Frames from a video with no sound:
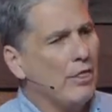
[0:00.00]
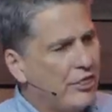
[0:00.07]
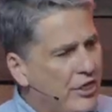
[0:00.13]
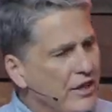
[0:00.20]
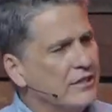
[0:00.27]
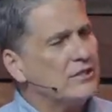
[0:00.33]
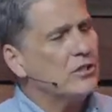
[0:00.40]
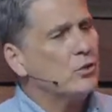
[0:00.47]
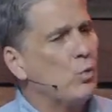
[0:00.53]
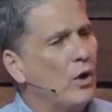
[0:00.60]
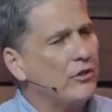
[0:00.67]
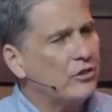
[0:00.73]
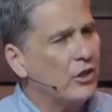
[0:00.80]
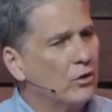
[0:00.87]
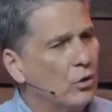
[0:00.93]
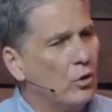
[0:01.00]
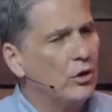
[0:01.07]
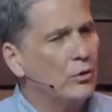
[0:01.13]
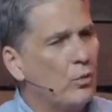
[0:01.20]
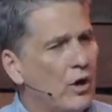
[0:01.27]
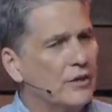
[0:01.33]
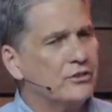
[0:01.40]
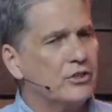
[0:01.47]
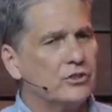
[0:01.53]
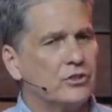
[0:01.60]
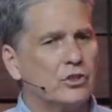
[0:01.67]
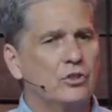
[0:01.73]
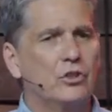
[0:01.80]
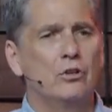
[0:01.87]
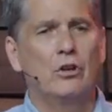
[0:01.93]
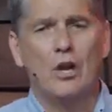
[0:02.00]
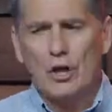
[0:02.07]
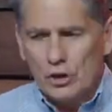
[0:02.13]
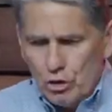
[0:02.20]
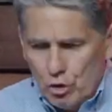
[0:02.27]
This is what the Lord wants us to do.